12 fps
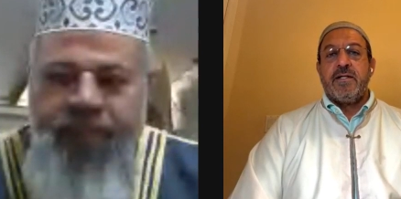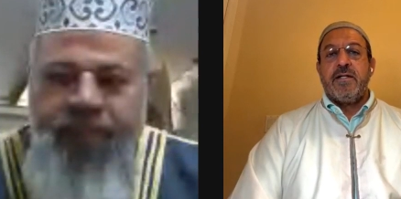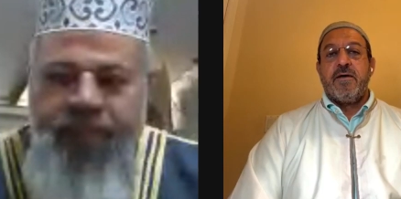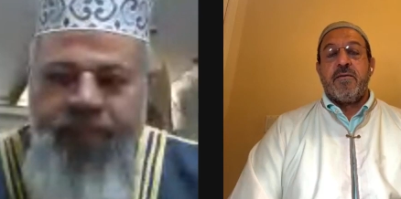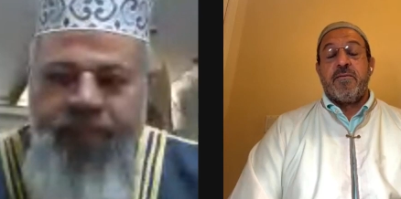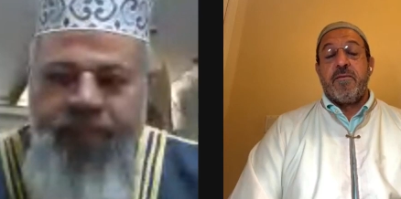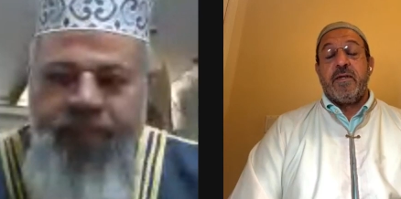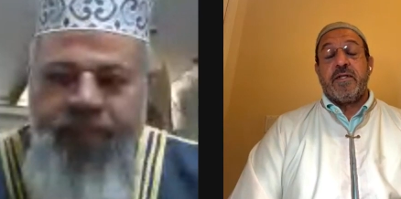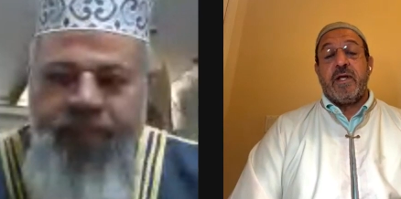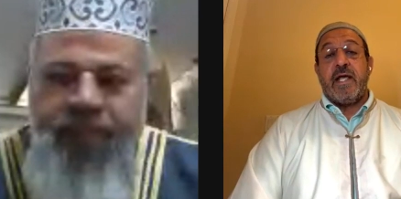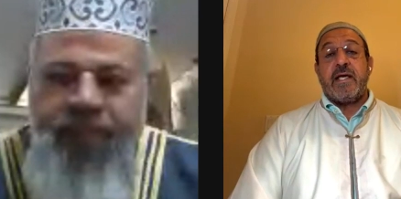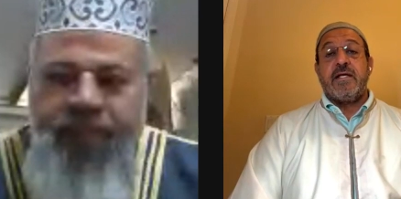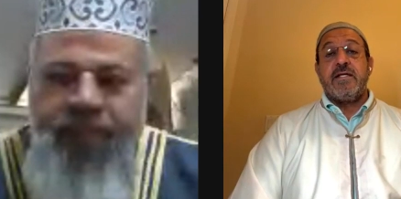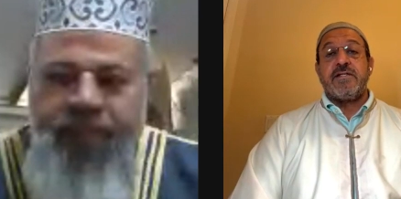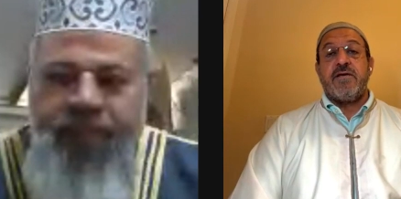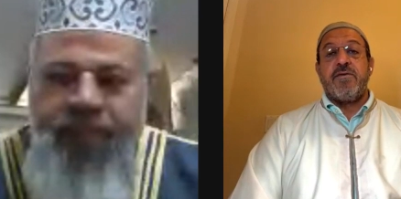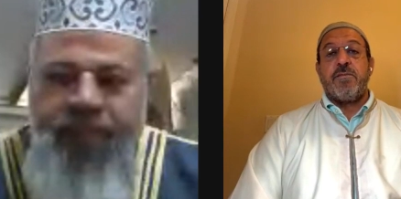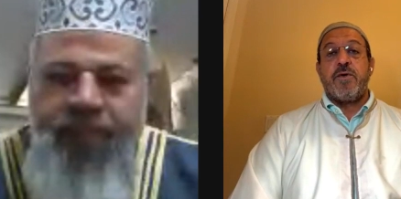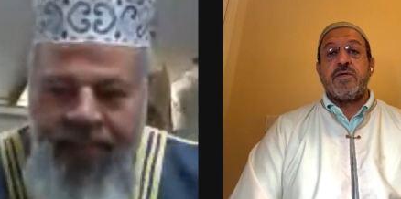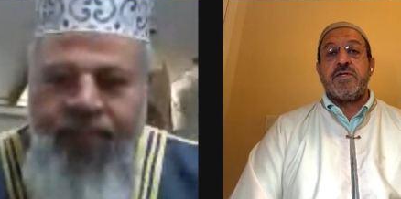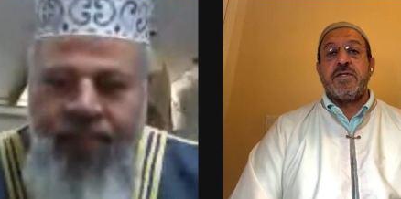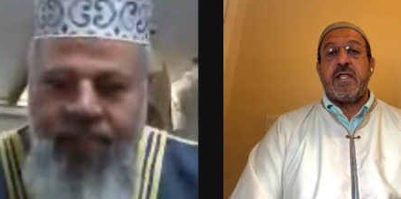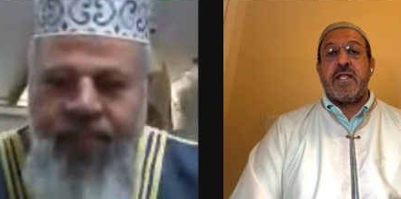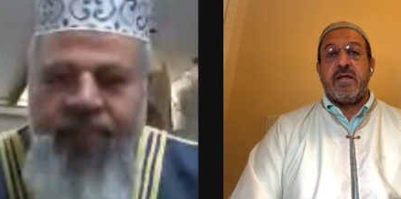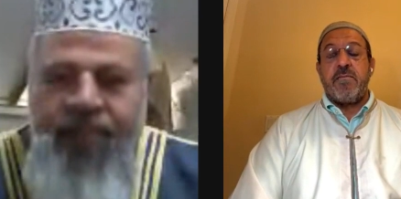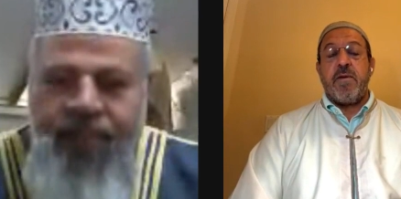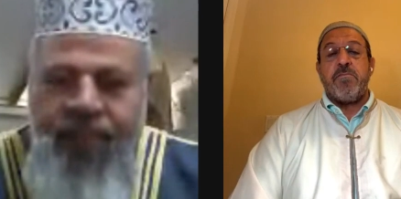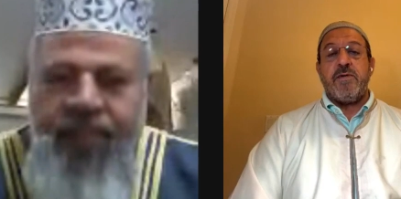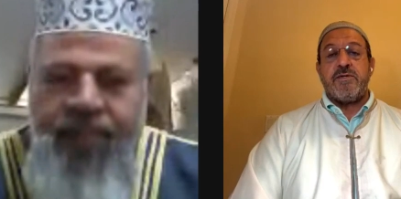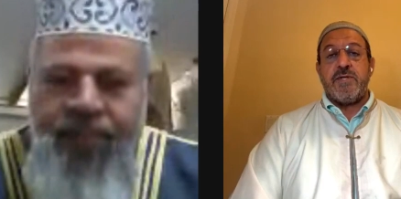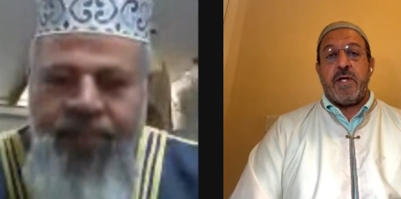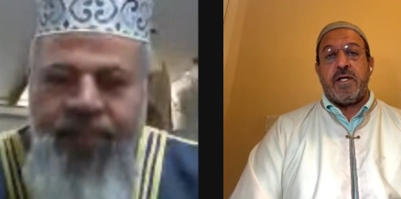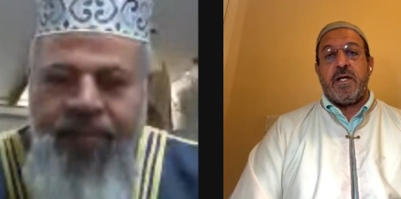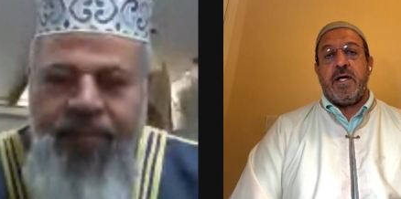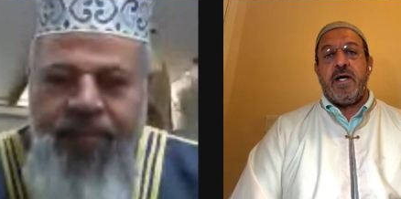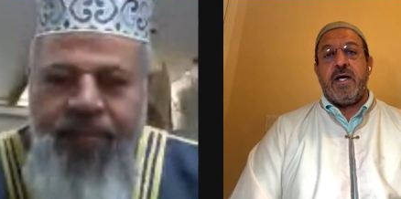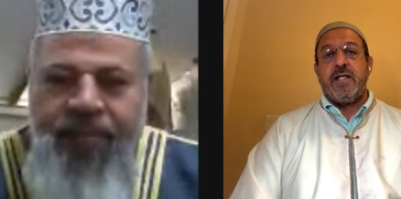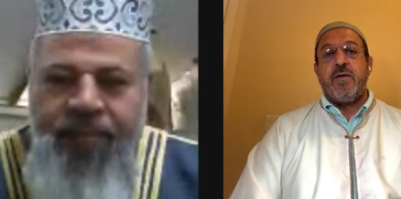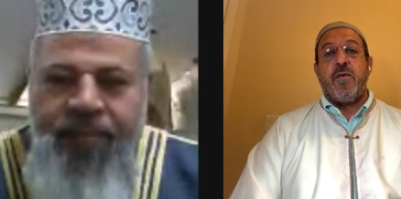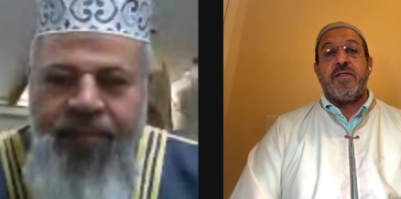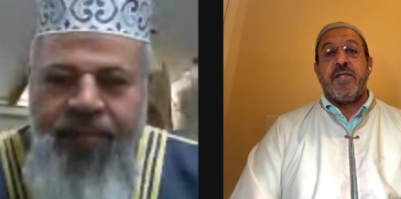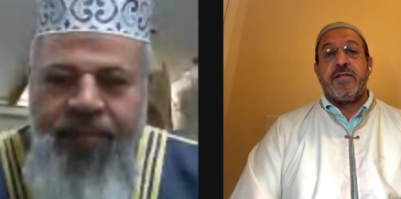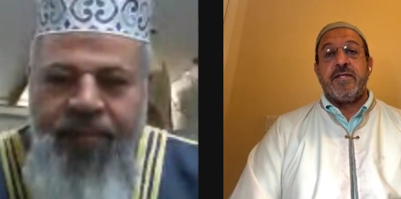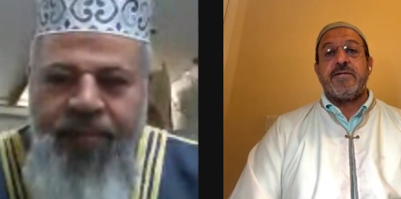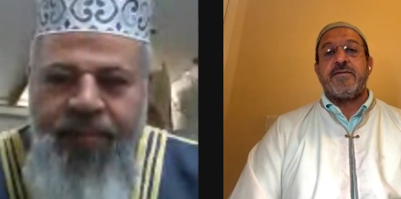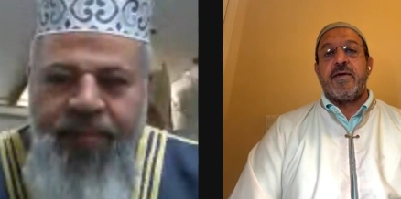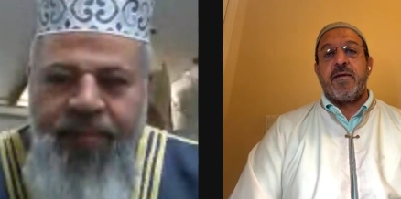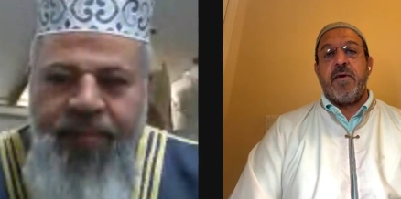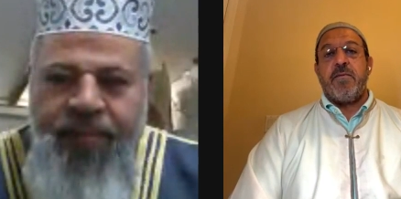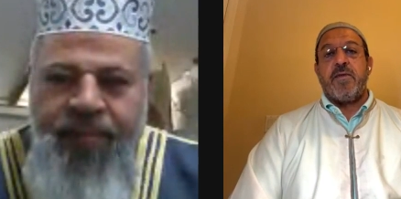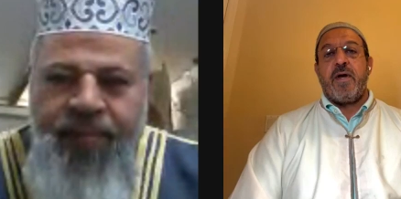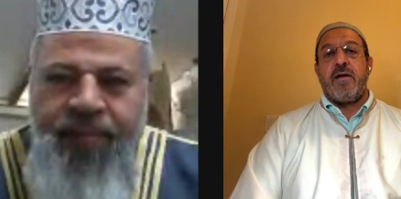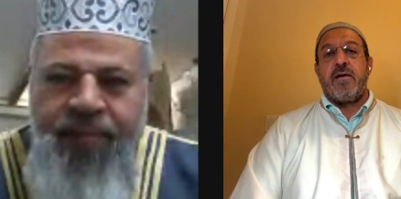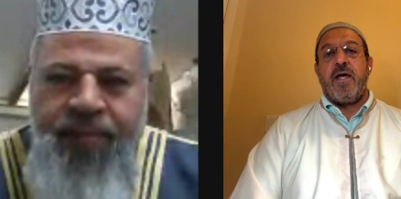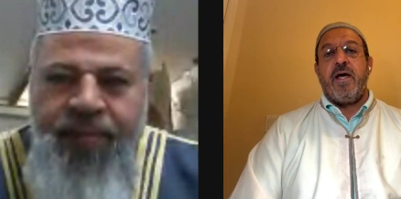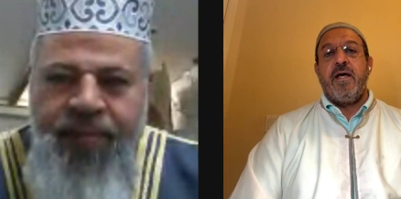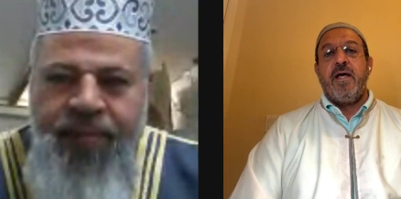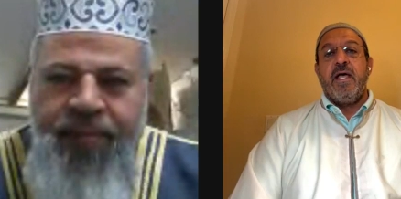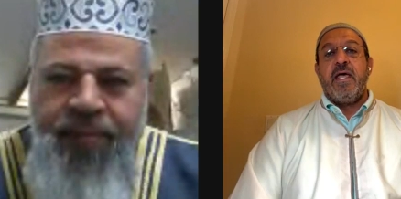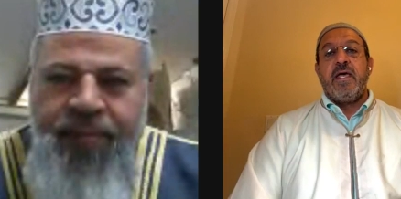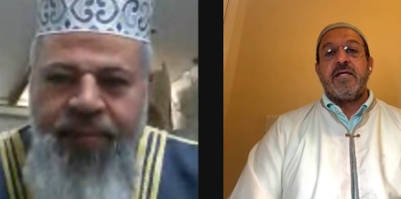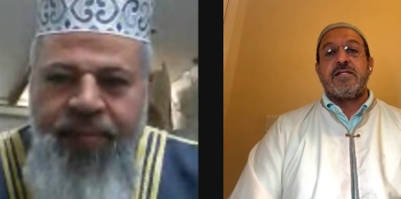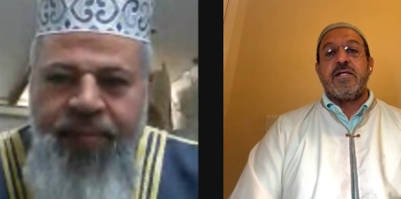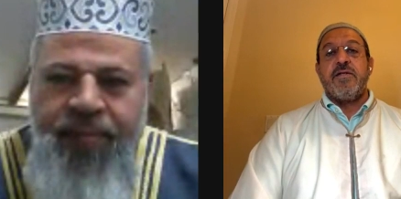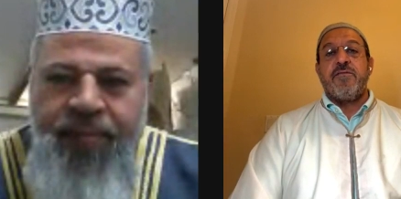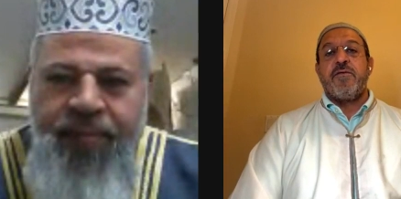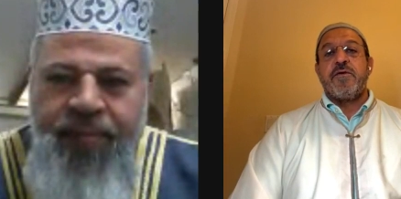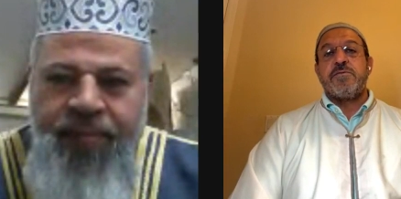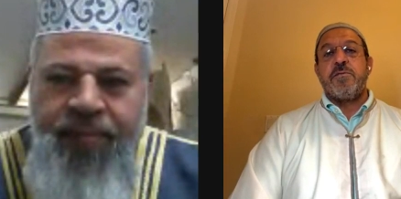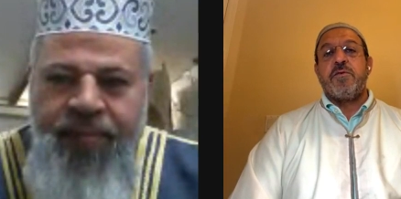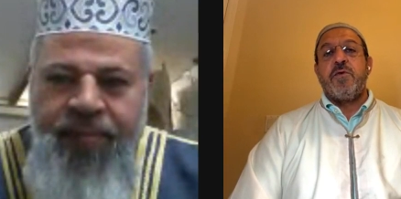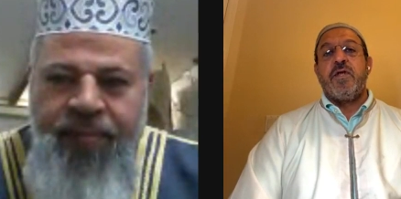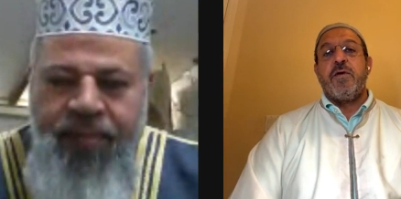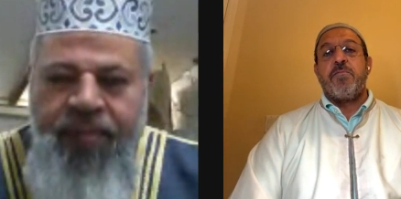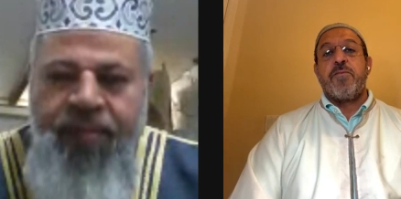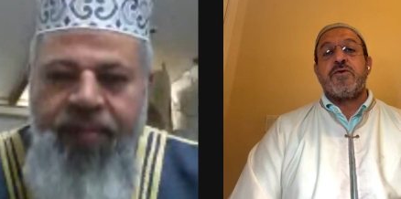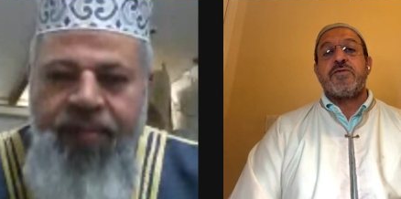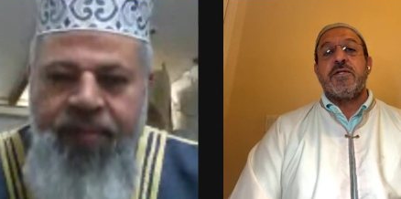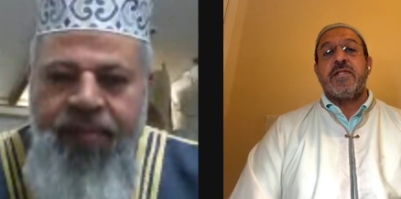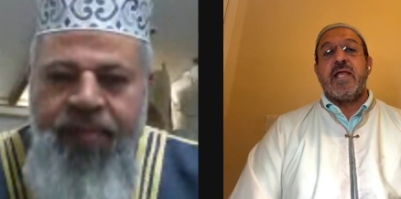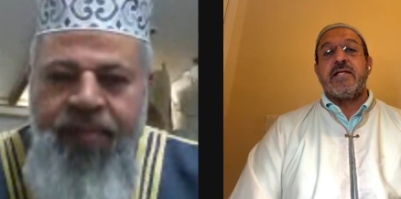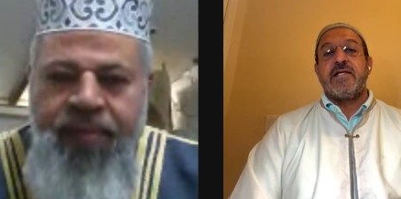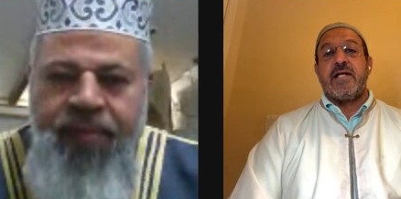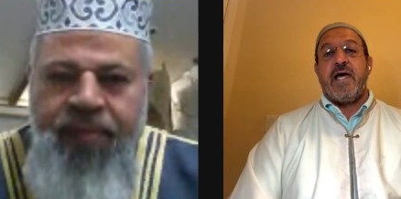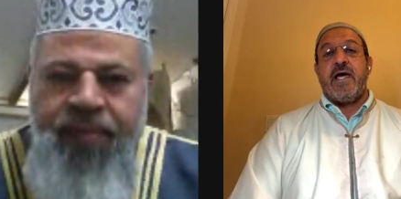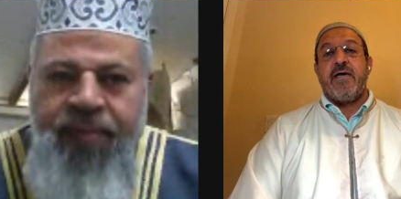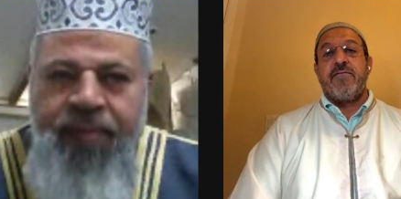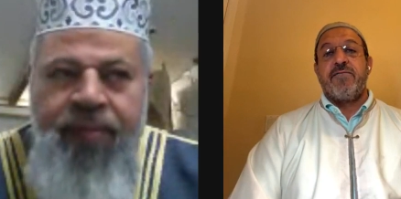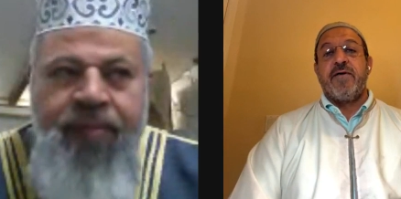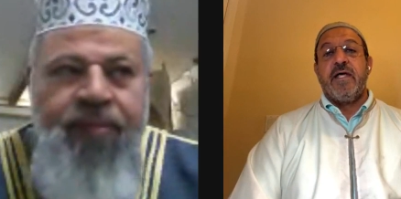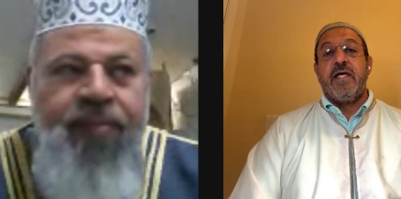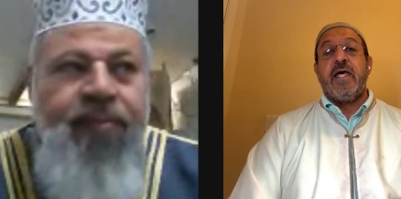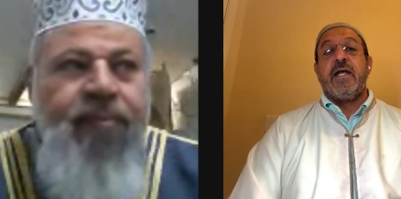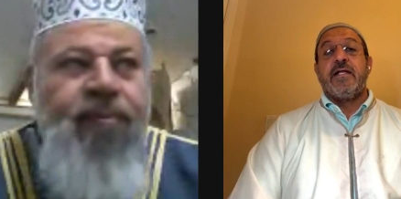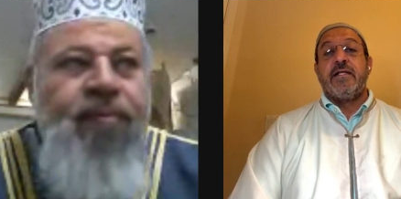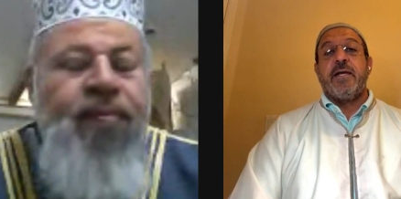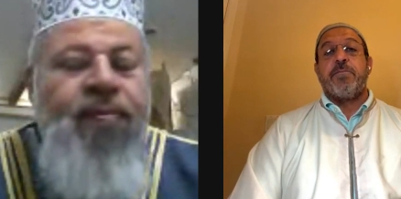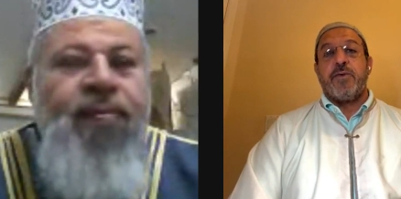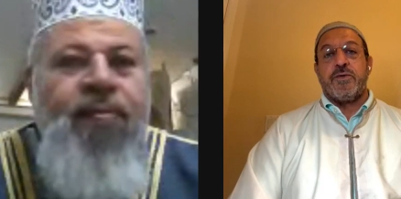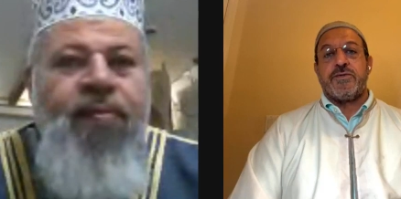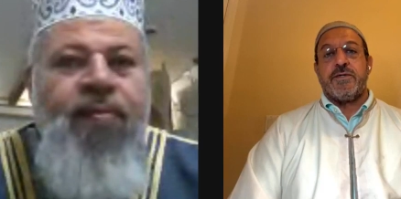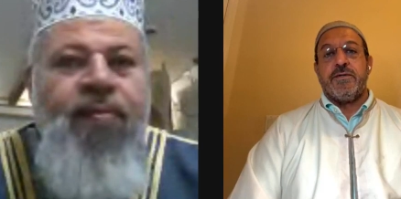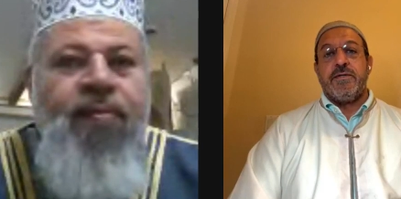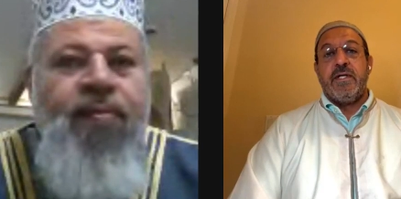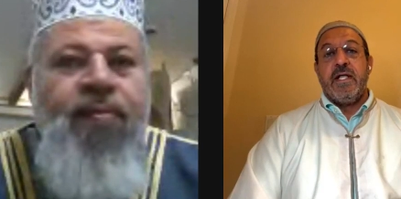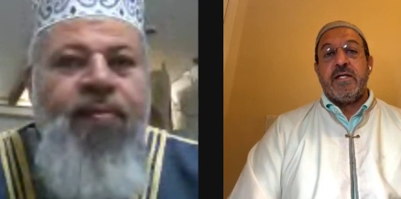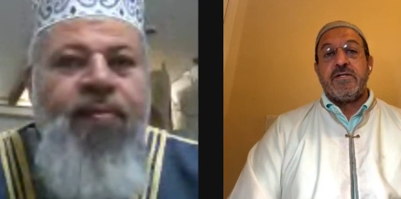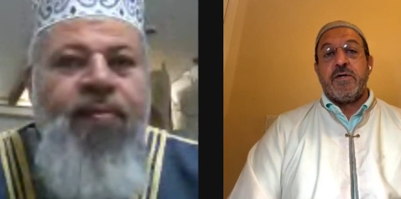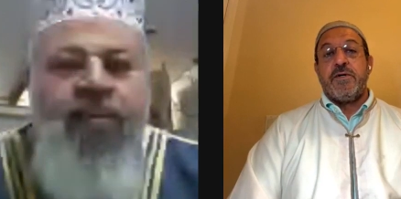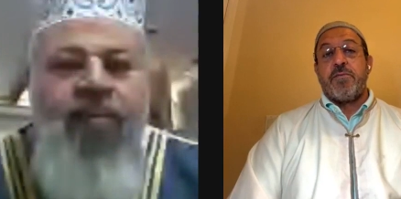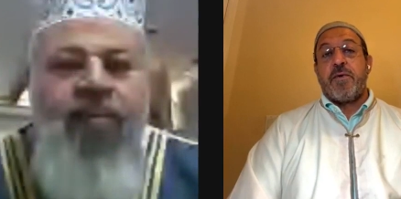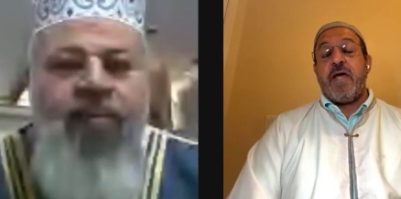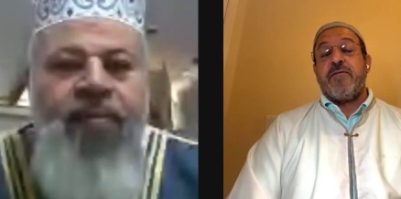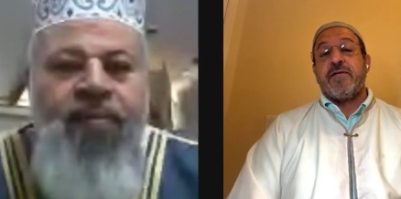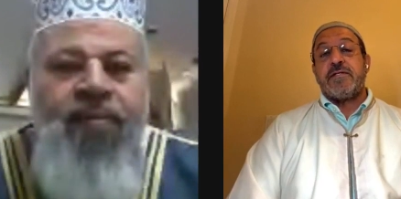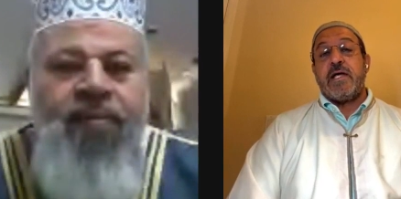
Speaker 1: the, the likeness of the person that remembers Allah and the one that doesn't remember Allah is the difference between a person that is alive and a dead person. So the Prophet